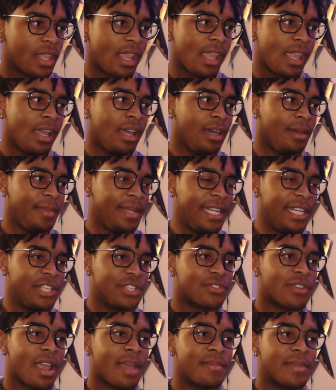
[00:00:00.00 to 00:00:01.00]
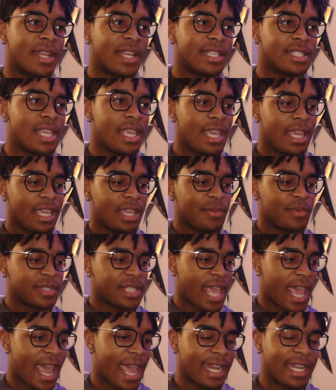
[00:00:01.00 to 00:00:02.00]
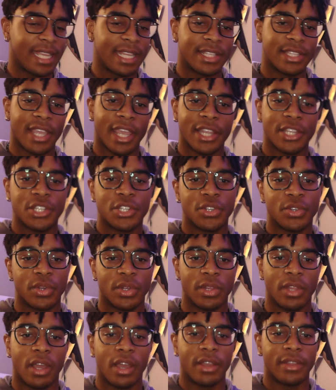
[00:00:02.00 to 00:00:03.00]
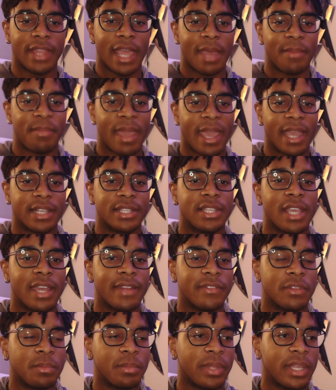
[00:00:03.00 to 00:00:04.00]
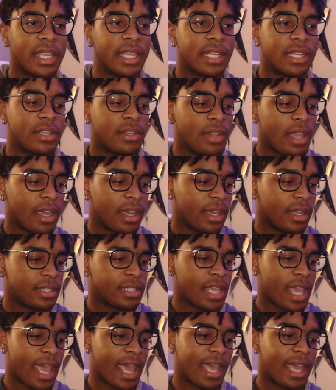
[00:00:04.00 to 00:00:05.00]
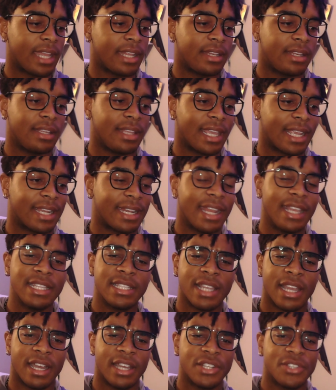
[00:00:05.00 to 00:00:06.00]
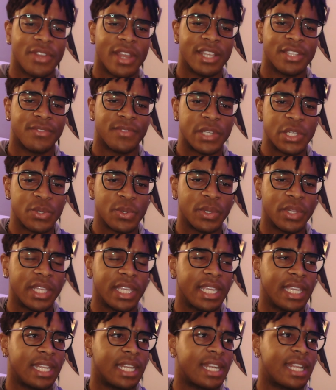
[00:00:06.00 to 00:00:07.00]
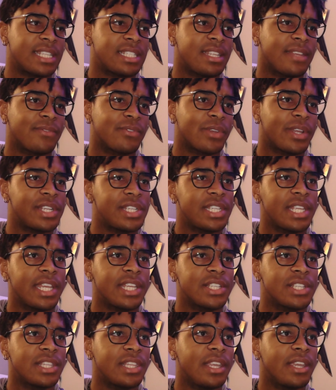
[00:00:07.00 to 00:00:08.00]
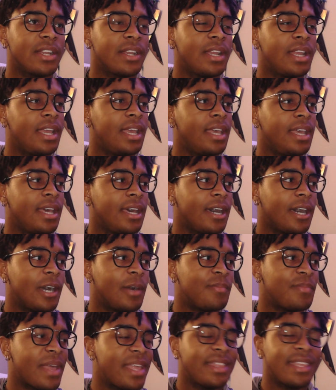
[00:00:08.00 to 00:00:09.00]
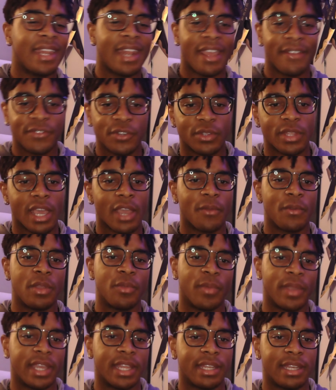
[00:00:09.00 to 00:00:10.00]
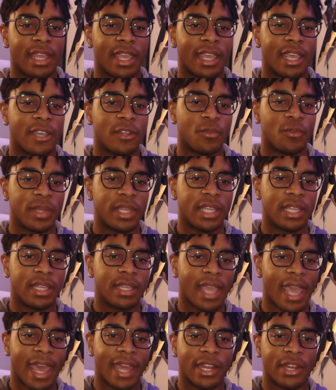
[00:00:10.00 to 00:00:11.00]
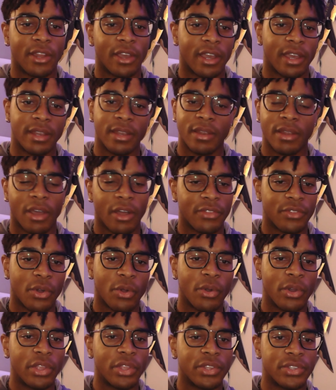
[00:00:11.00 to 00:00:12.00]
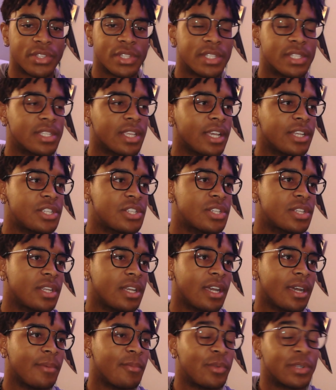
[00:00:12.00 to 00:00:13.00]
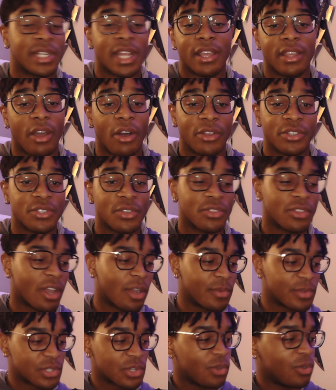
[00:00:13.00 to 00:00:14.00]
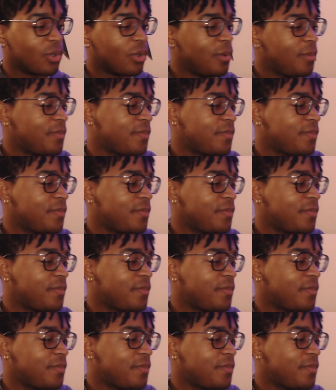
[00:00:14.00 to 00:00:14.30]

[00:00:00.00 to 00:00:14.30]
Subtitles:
And he described it as it was adding texture along that backside of the blade to add like a nice contrast visually and a nice differentiation there. And then after that we went and we added on all the oils and such, which I also thought was cool.